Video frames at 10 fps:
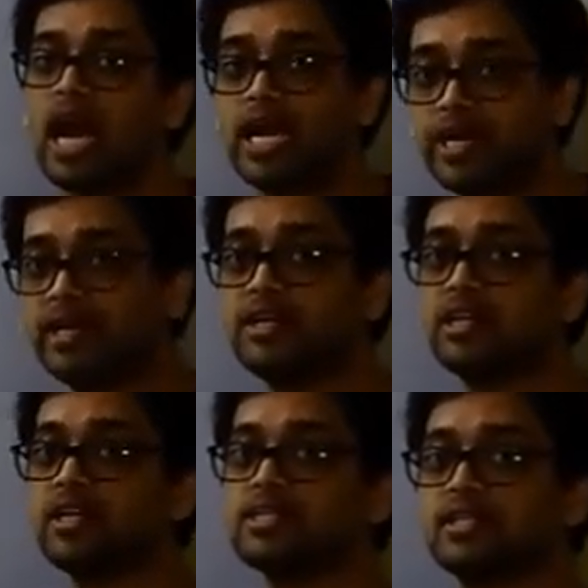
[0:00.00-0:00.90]

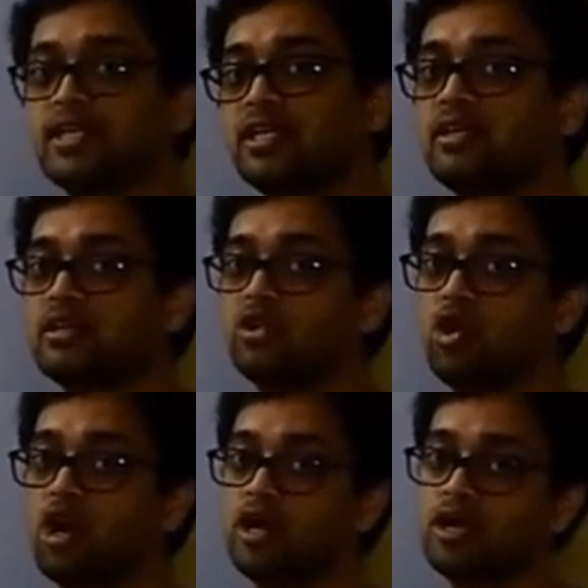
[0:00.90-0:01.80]
identities in
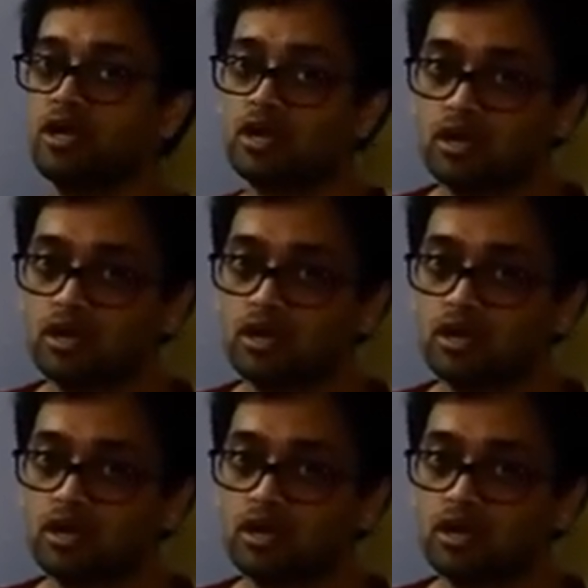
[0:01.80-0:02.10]
your